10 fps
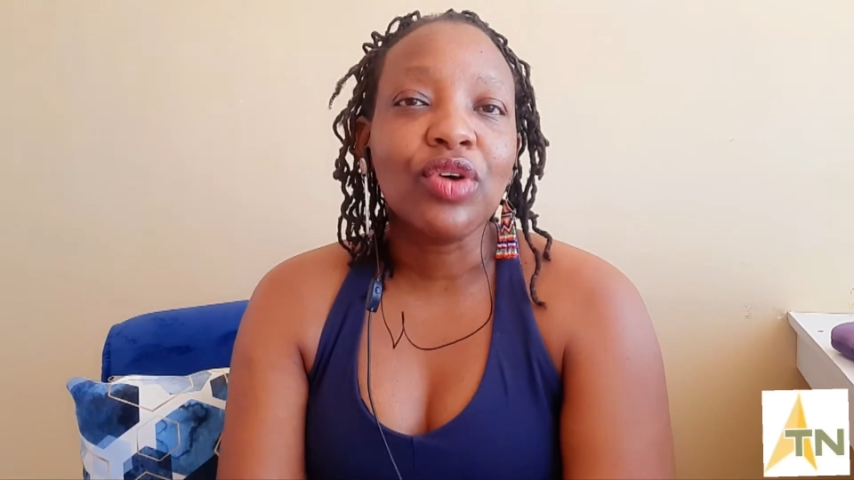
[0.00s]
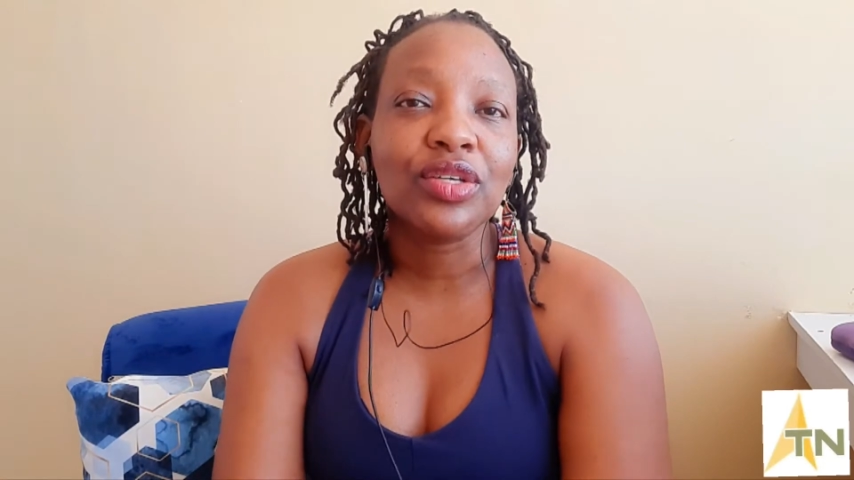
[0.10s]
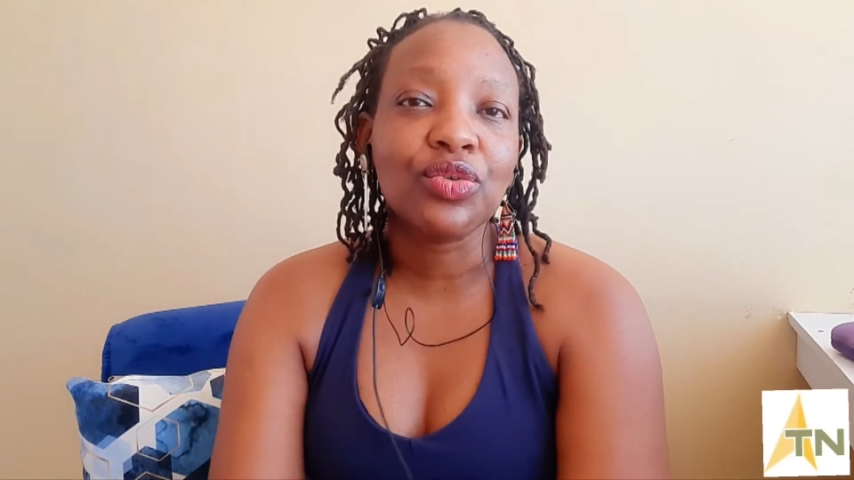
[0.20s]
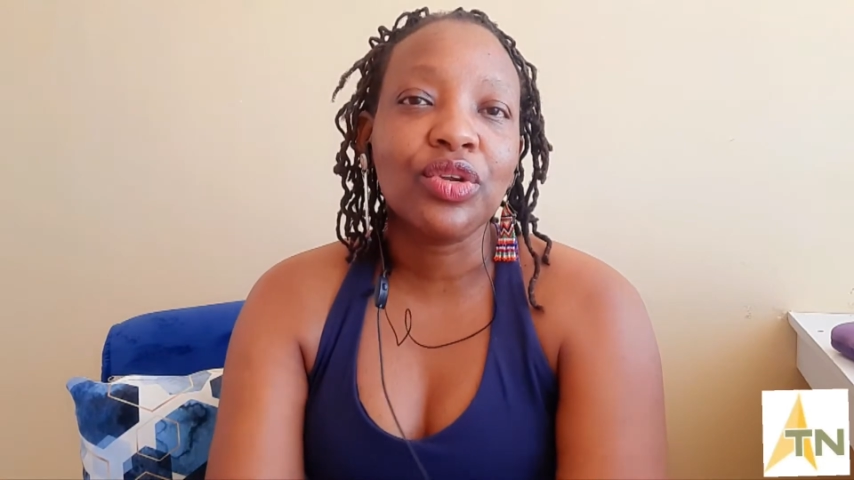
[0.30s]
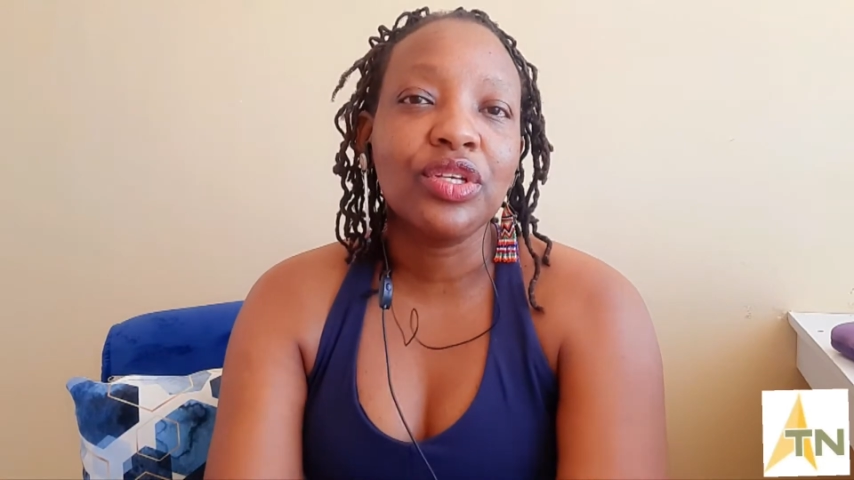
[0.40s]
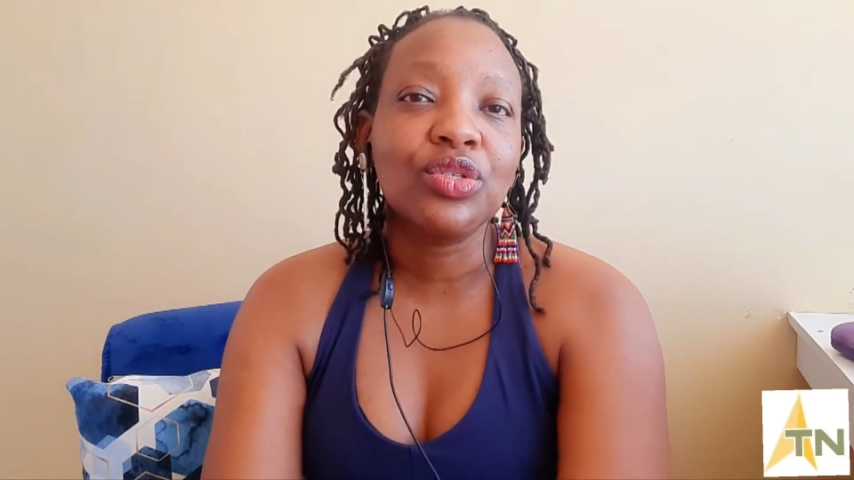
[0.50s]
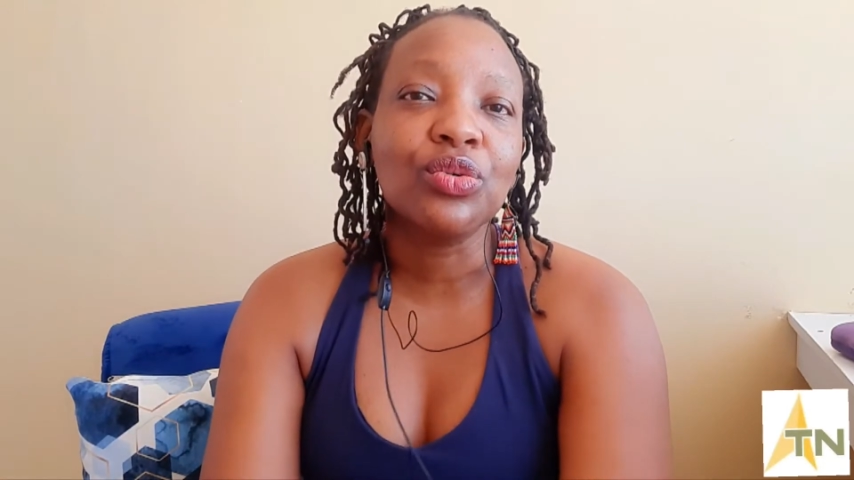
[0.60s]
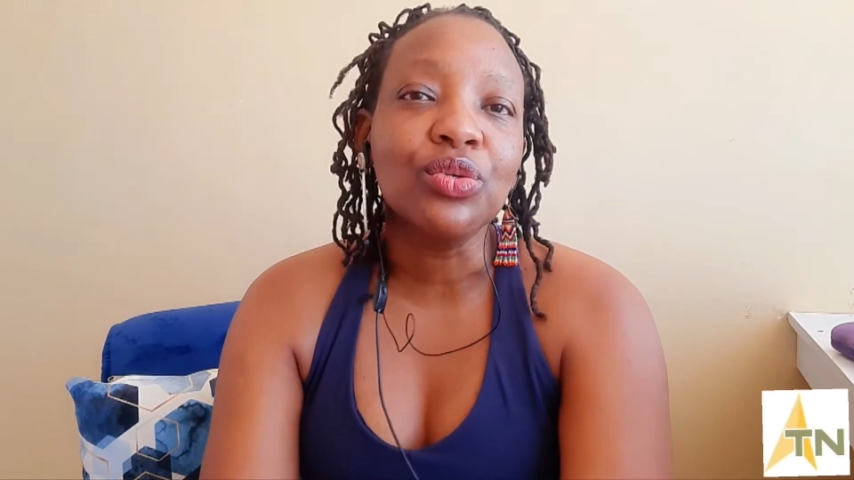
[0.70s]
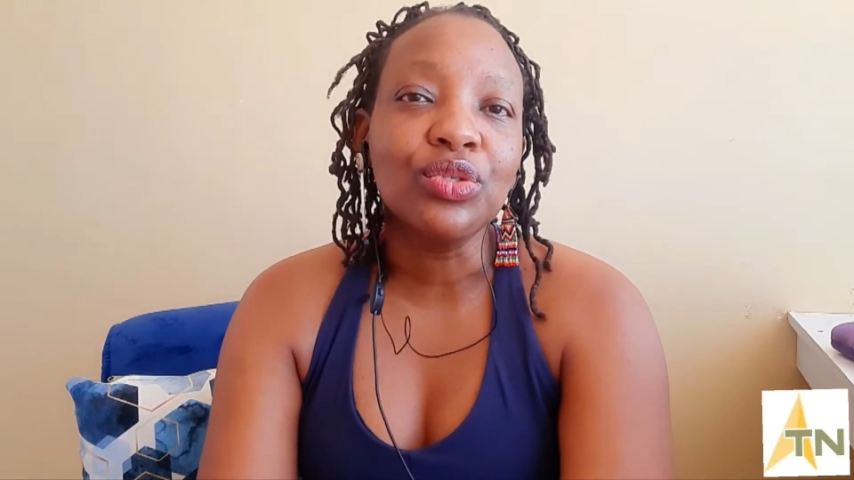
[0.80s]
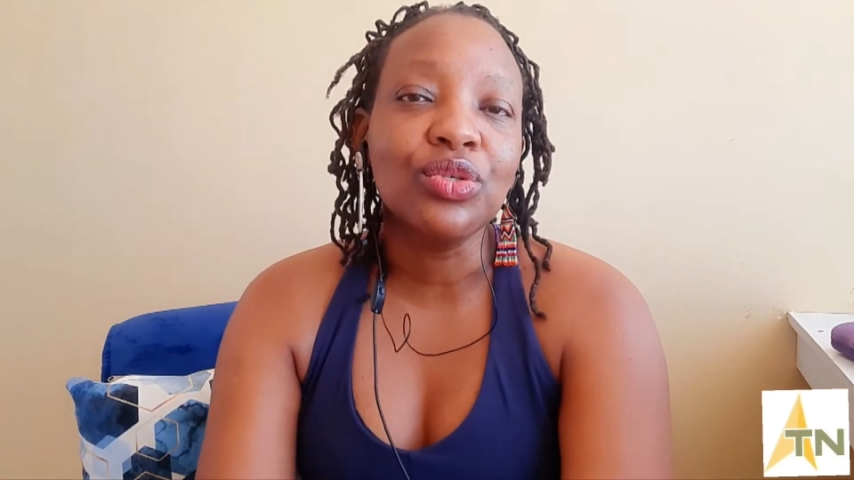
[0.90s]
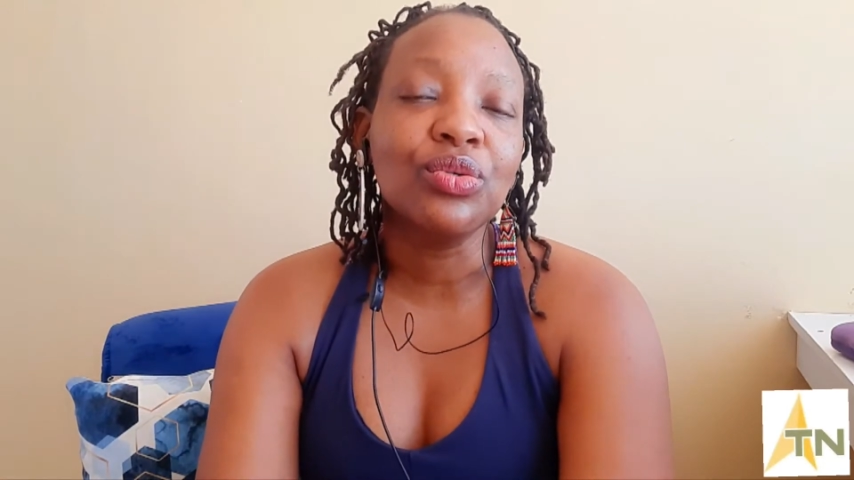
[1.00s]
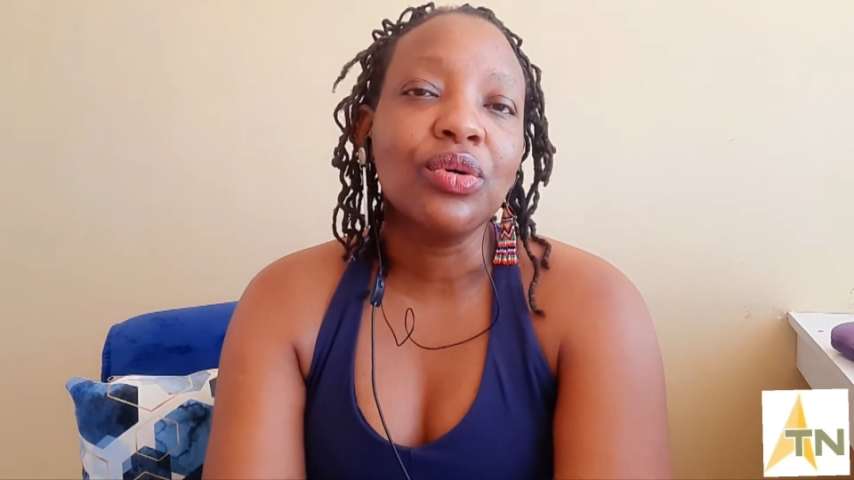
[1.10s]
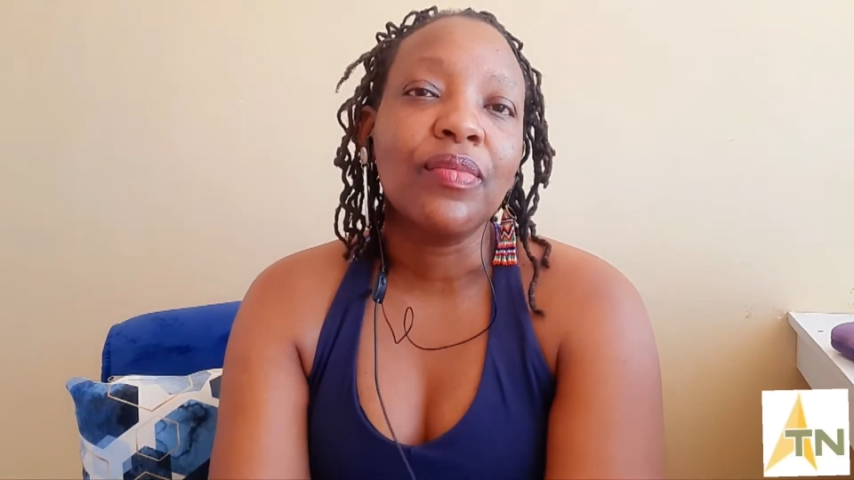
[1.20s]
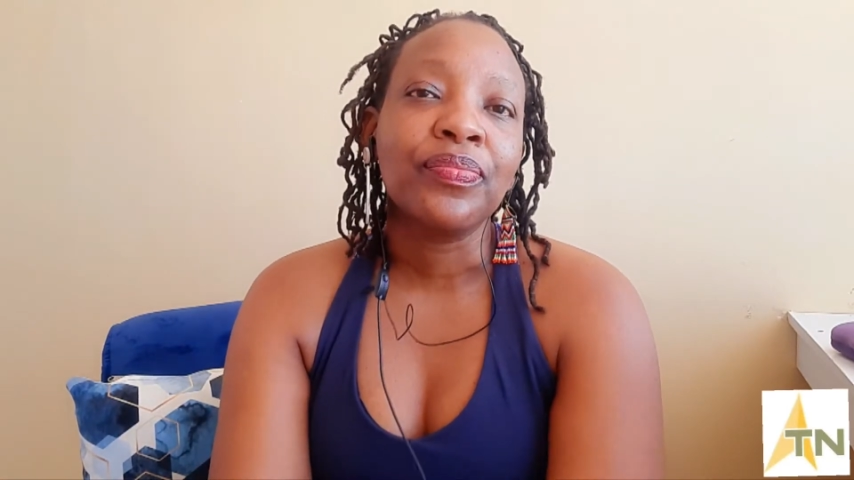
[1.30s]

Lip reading: has already told you,